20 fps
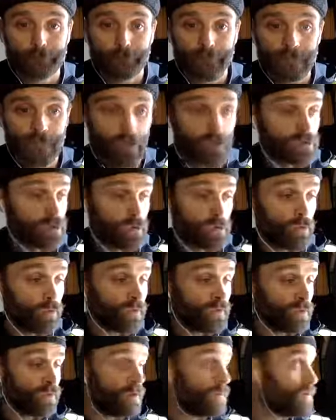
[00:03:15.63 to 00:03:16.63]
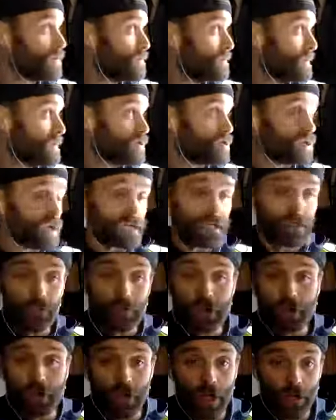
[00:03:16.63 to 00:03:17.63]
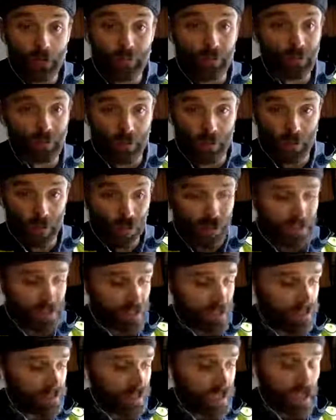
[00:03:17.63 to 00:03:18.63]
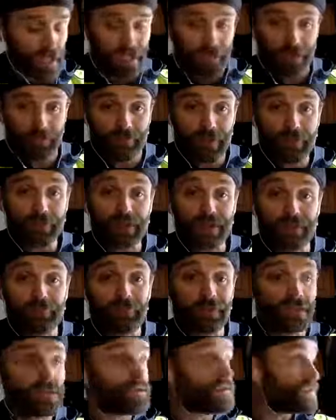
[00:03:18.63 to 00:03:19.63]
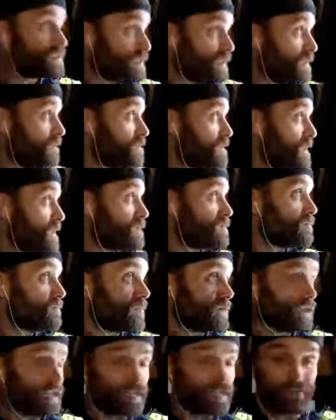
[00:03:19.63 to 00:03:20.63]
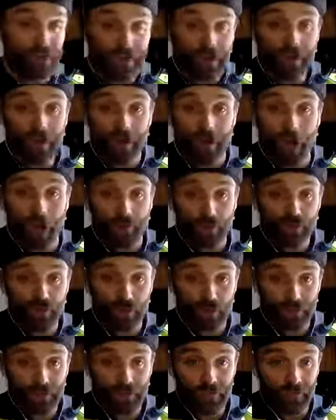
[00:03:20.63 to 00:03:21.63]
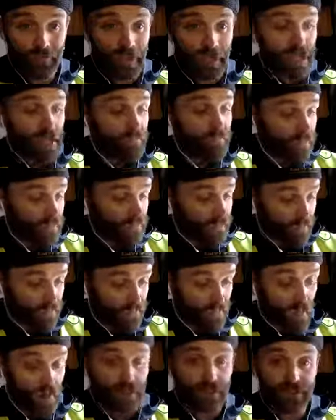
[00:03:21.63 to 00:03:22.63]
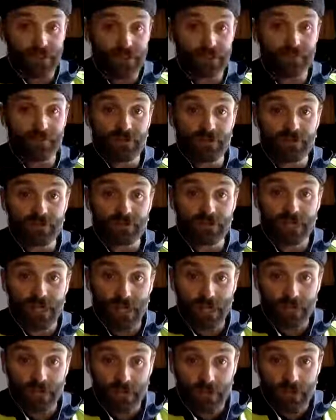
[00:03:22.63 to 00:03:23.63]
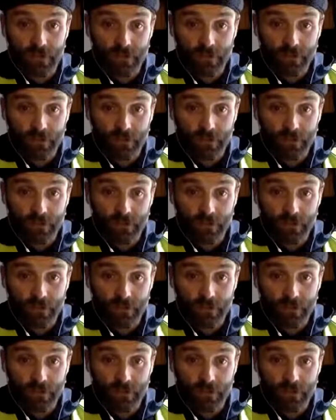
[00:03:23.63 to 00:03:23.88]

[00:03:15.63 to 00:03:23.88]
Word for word: Now, I don't know whether they have being genuine or not, but the point is that people have been deceived into believing, I was one of them, that Catholicism is Christianity.